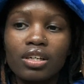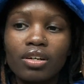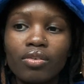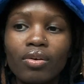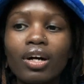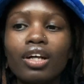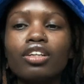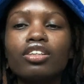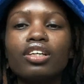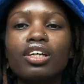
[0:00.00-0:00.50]

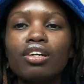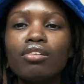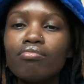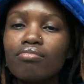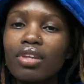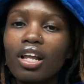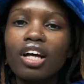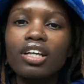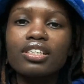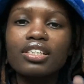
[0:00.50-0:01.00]
Well, the
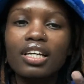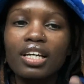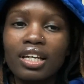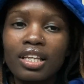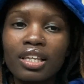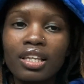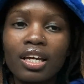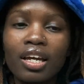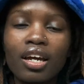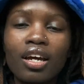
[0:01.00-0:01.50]
implants are
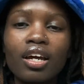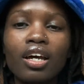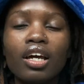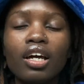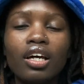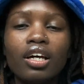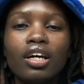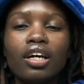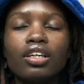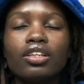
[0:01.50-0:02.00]
in there,
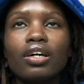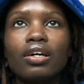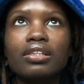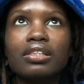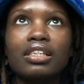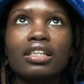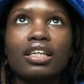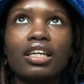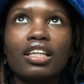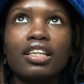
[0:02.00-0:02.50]
so I was
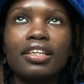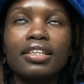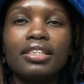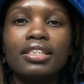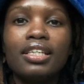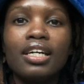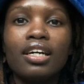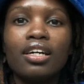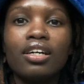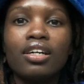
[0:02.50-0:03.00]
going to get
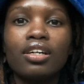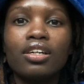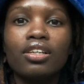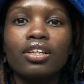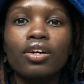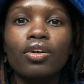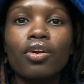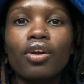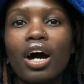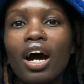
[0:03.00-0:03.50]
the
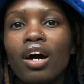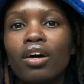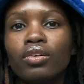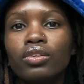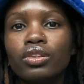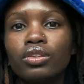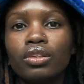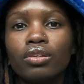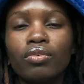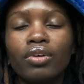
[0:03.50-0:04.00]

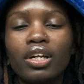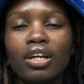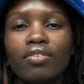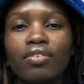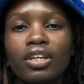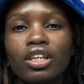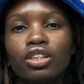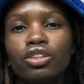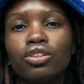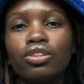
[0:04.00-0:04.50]
crowns and whatever
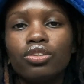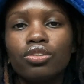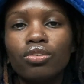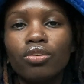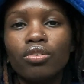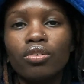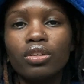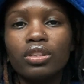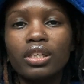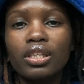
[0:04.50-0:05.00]

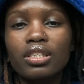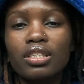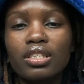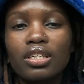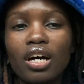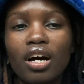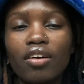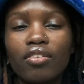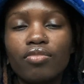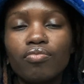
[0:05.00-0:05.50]
installed and
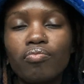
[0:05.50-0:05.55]
stuff.